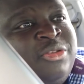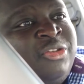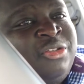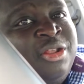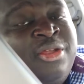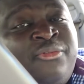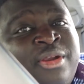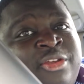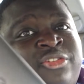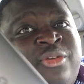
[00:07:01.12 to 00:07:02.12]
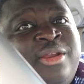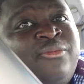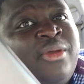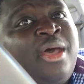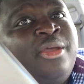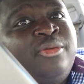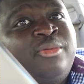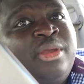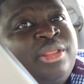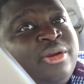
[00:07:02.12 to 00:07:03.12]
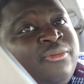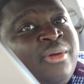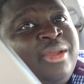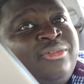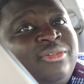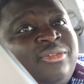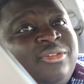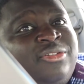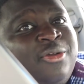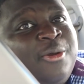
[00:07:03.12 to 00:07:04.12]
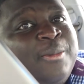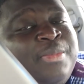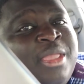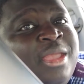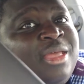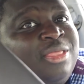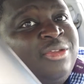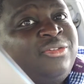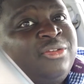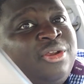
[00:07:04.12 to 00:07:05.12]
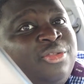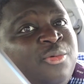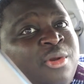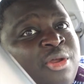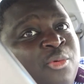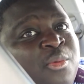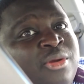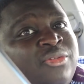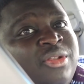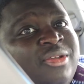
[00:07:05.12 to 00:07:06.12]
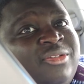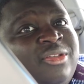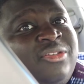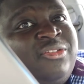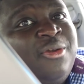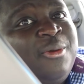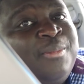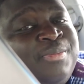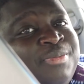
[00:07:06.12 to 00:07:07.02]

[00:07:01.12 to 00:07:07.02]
just delivering straight value in their devices. So this is another one on the winners list. So